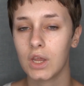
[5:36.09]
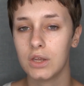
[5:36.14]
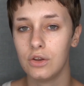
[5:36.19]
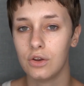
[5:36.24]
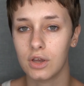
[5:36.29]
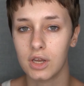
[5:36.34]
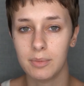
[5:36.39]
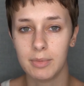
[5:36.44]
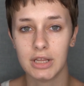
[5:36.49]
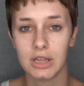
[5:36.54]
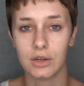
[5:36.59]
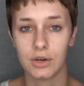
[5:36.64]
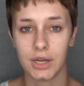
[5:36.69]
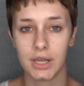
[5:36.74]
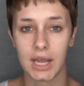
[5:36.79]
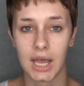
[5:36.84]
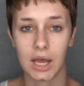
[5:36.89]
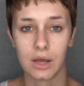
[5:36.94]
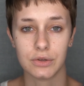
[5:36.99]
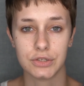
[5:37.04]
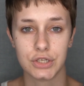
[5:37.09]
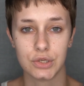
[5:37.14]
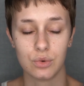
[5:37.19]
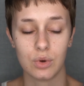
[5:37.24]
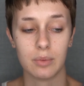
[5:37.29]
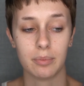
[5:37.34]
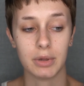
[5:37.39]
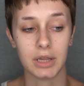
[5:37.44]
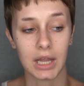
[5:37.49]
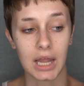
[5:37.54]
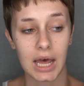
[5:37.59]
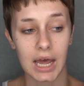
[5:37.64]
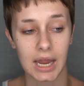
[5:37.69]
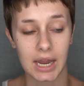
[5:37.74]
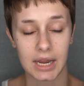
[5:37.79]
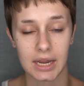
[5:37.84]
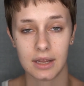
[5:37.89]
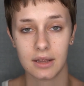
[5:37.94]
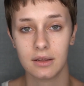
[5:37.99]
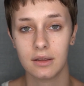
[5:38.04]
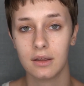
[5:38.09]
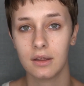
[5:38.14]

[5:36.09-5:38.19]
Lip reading: you're going to be learning how to apply